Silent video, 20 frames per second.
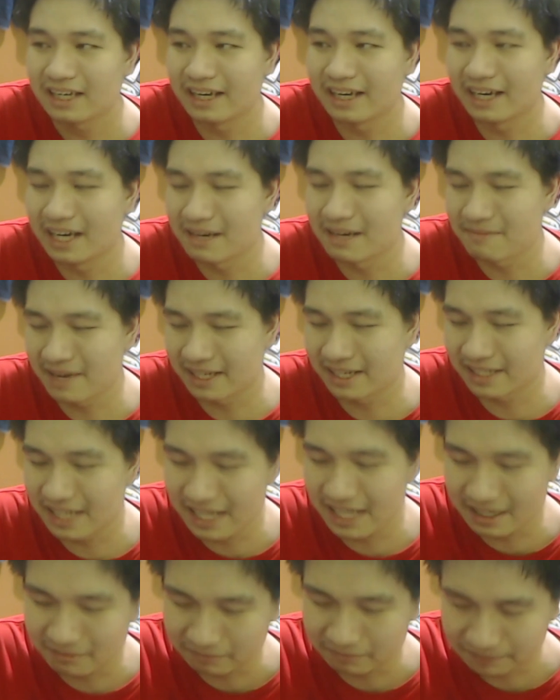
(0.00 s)
And
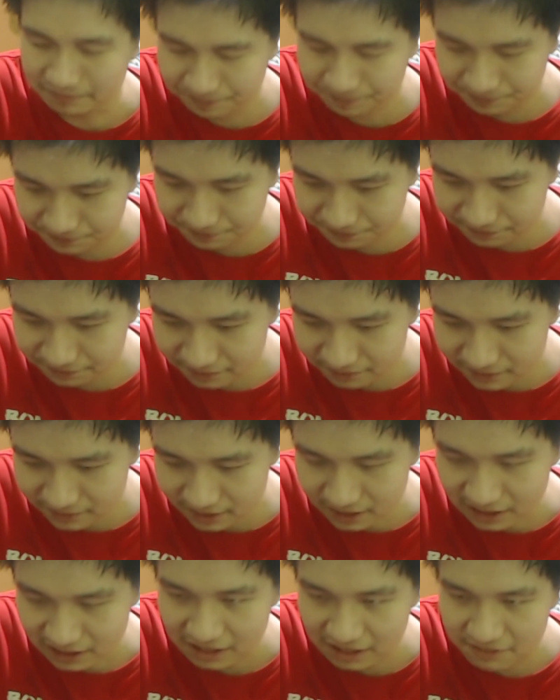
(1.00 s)
then
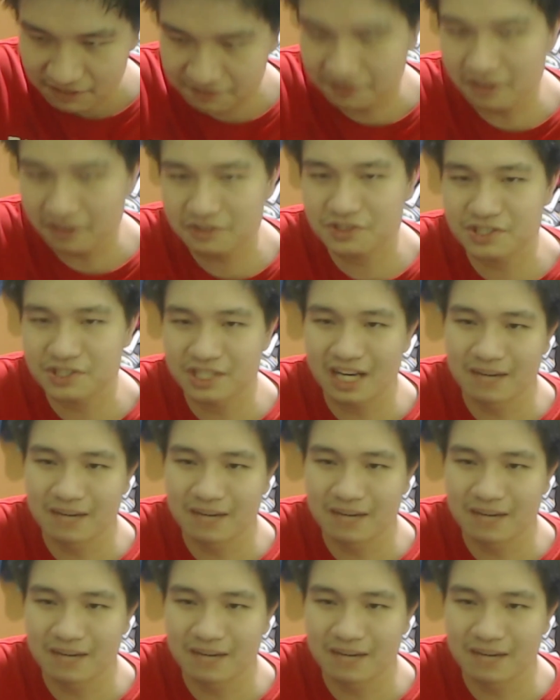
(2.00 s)
Foxy,